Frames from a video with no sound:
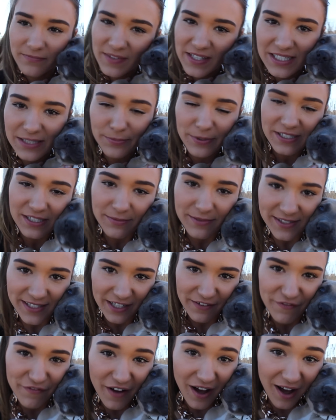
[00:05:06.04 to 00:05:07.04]
His breast smells
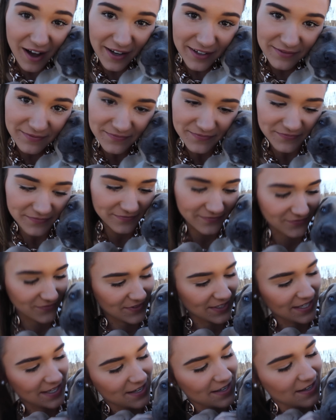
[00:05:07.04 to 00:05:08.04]
like fart.
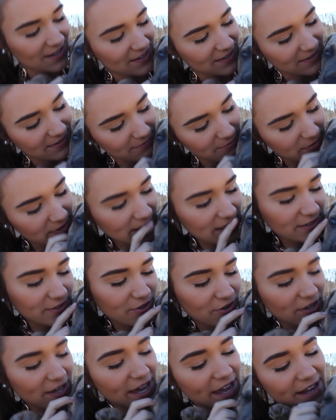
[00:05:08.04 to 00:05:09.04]
But that's
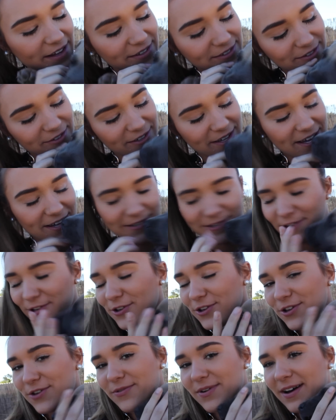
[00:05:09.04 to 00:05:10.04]
okay, because look how
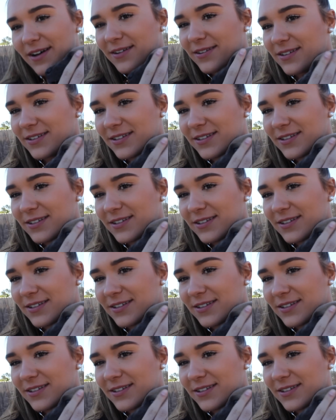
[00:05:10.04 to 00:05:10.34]
cute you are.